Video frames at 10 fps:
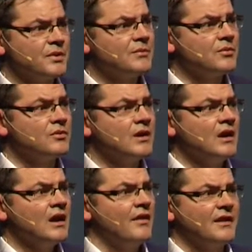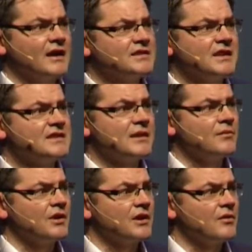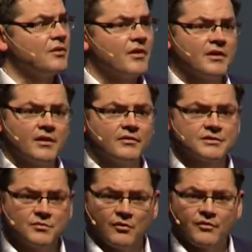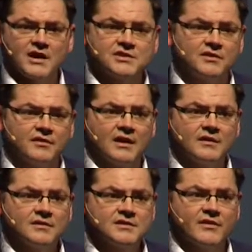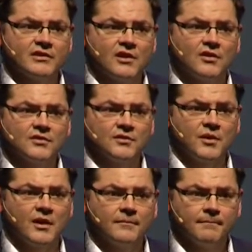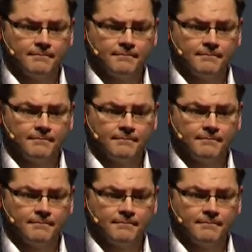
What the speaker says: people, and the IT team only grew a small fraction of that, saving cost as well.